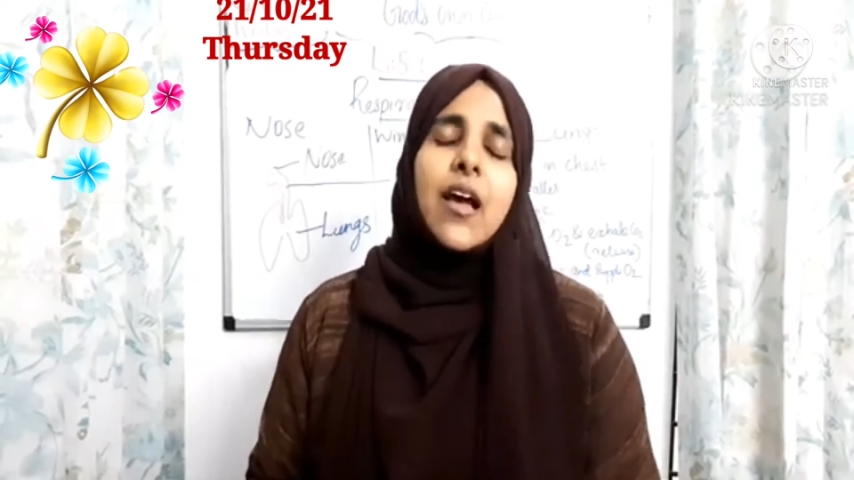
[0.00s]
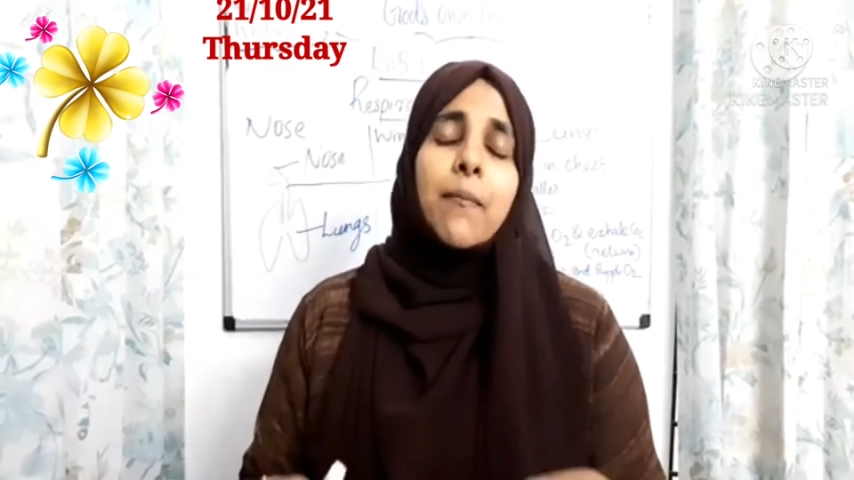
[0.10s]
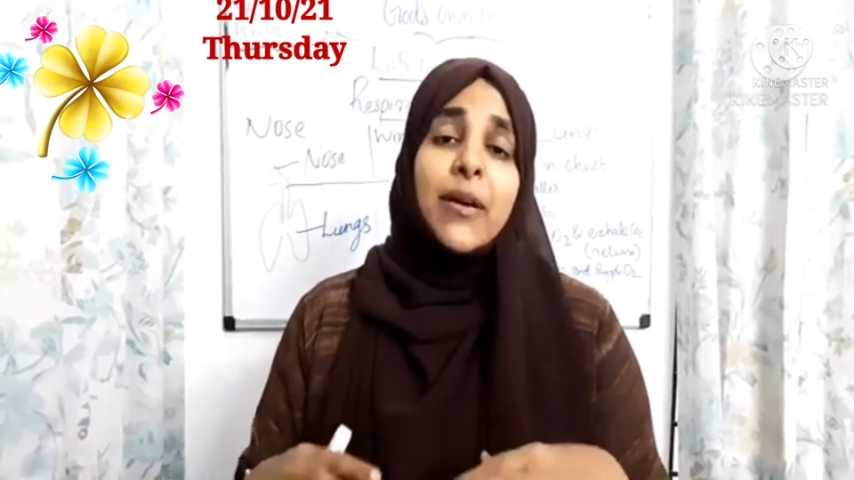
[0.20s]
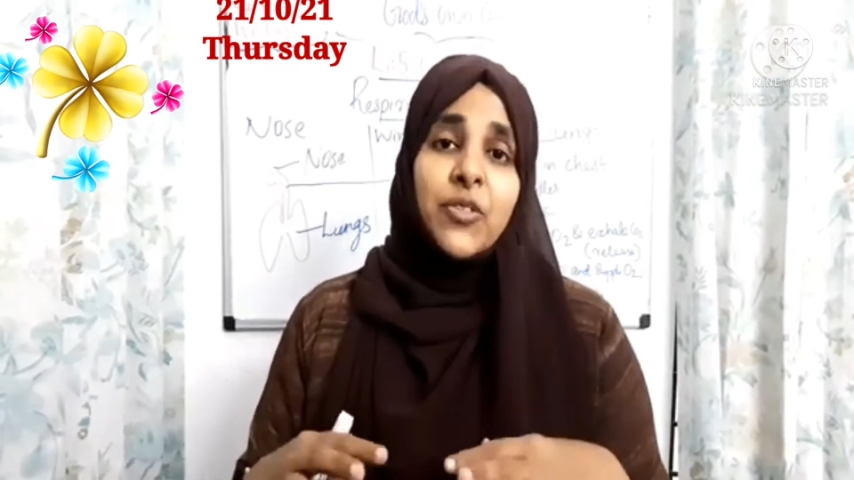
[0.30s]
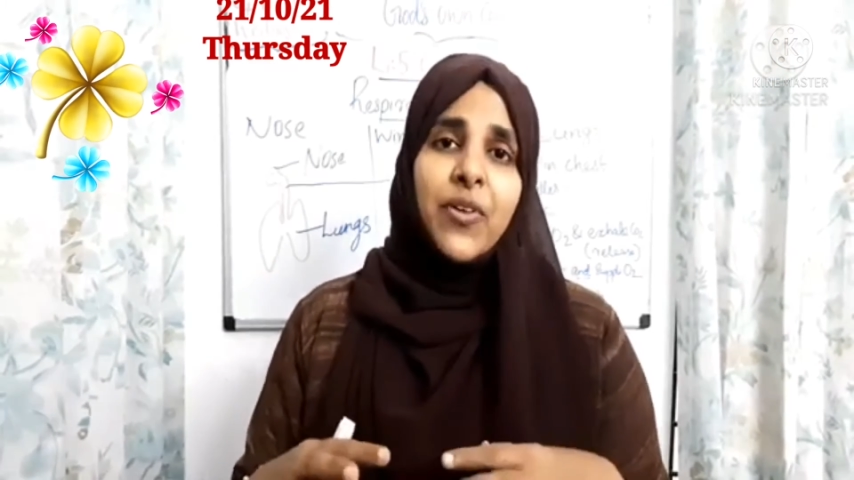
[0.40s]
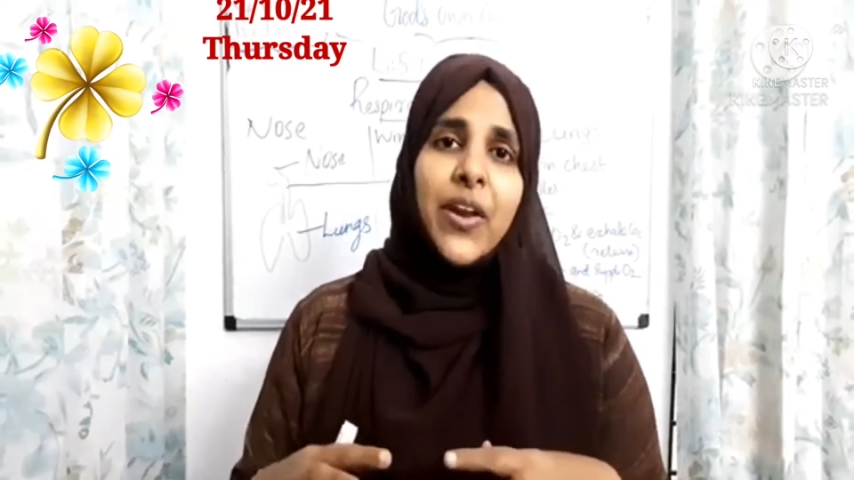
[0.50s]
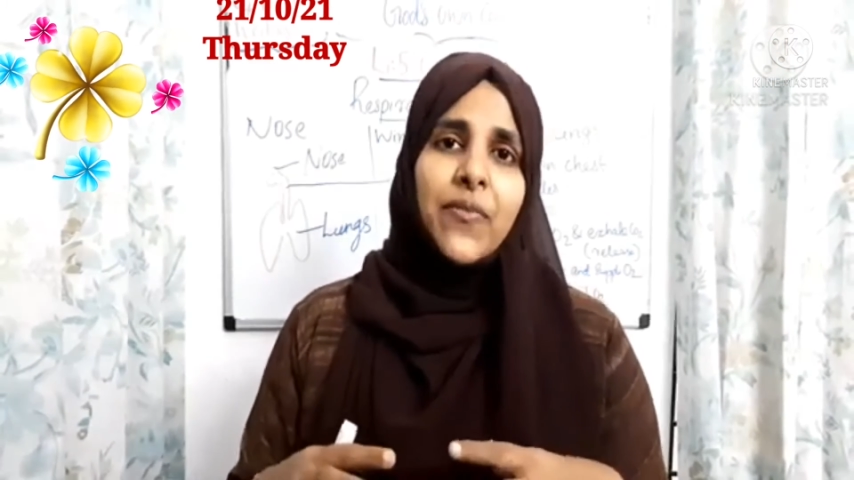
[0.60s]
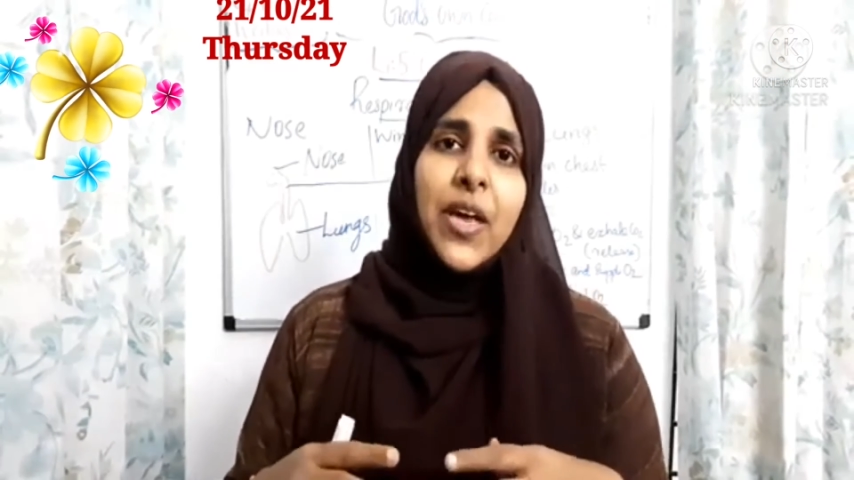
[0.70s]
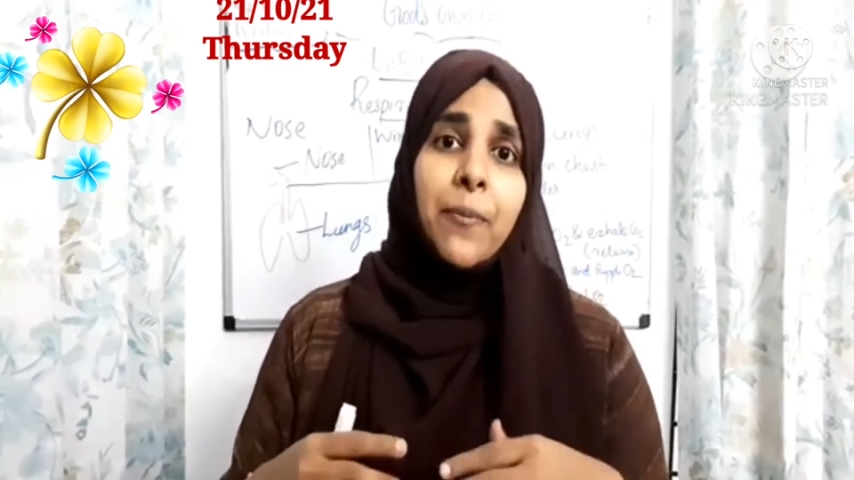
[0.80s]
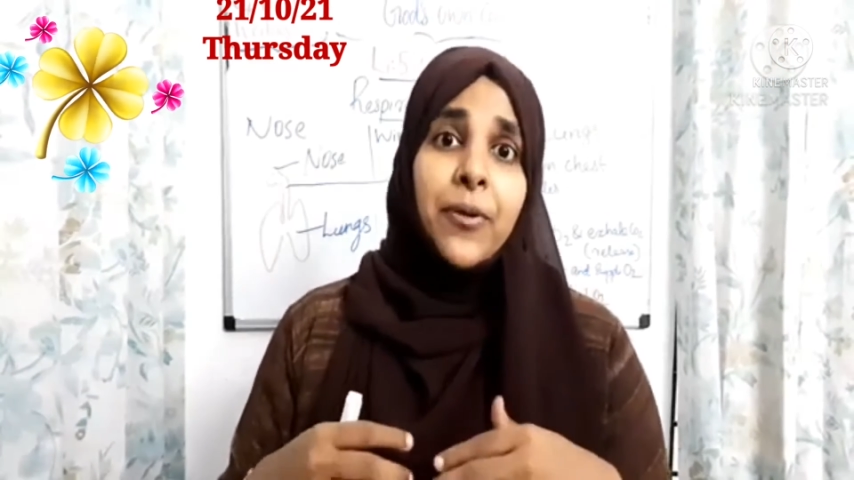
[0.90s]
But when
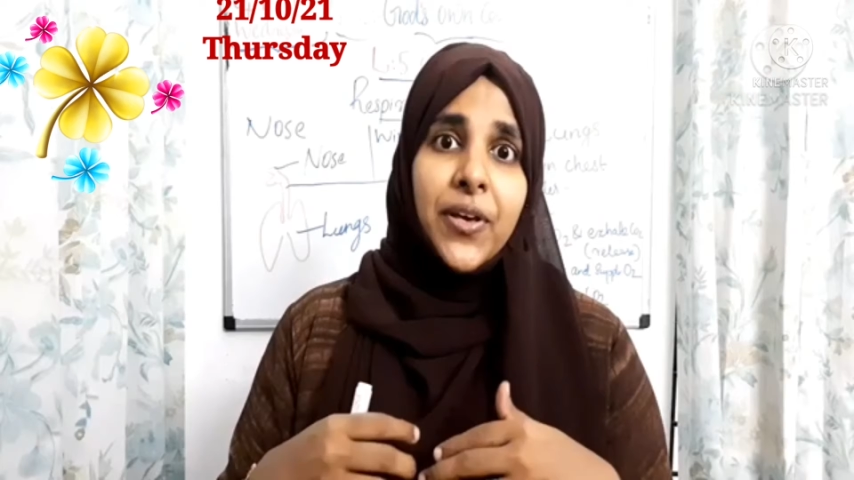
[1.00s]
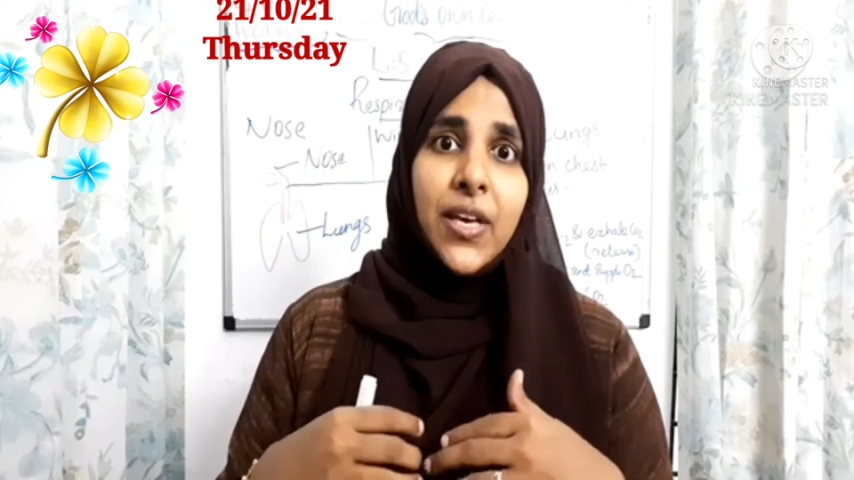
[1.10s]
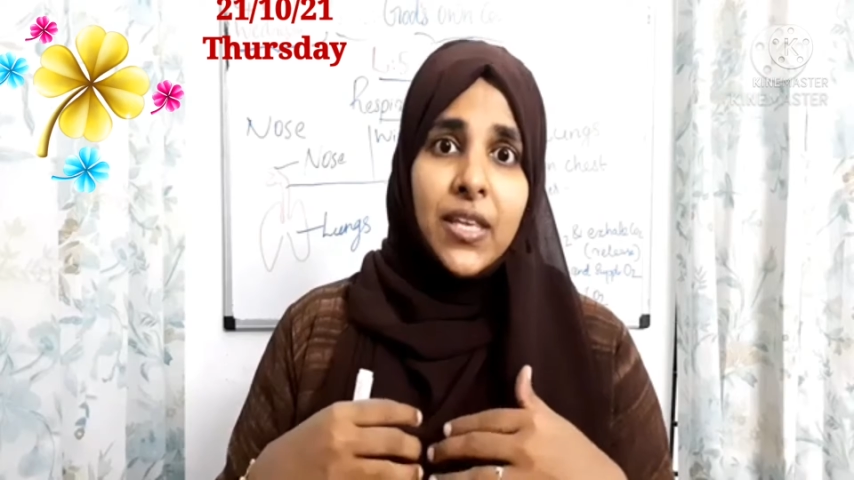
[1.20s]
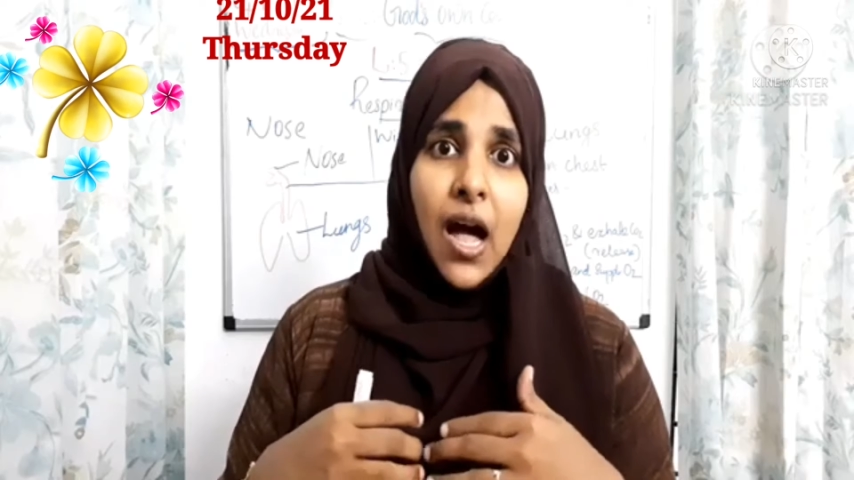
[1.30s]
we breathe